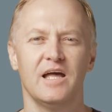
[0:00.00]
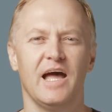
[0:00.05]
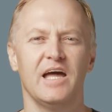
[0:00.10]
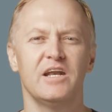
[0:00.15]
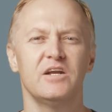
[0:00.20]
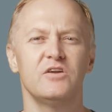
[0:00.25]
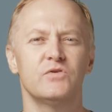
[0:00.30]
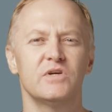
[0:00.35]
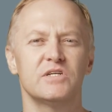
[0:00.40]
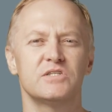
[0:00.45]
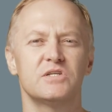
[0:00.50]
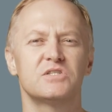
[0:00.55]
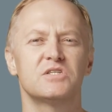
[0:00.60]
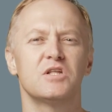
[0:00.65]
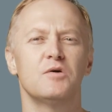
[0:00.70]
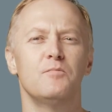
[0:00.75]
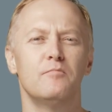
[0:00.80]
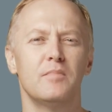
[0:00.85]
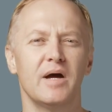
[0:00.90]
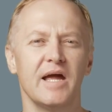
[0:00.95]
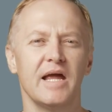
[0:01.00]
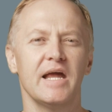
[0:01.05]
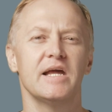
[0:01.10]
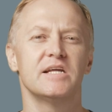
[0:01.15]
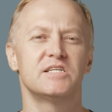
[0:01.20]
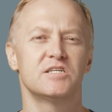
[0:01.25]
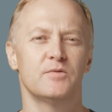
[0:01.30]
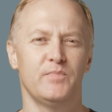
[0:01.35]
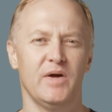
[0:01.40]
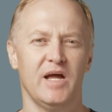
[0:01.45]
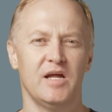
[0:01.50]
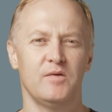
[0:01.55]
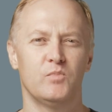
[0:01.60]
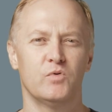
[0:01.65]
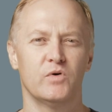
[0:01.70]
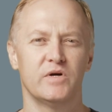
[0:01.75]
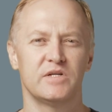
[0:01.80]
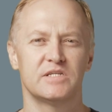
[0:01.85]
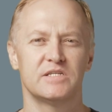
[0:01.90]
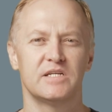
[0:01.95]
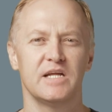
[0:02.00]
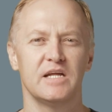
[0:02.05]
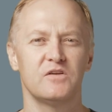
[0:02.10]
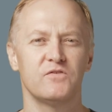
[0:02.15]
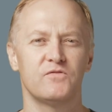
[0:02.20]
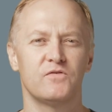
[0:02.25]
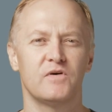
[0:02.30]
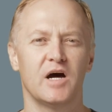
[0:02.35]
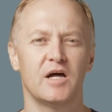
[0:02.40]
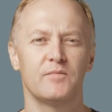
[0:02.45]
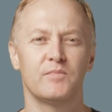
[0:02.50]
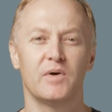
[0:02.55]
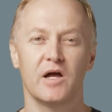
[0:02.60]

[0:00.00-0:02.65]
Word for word: and addresses the major pain points identified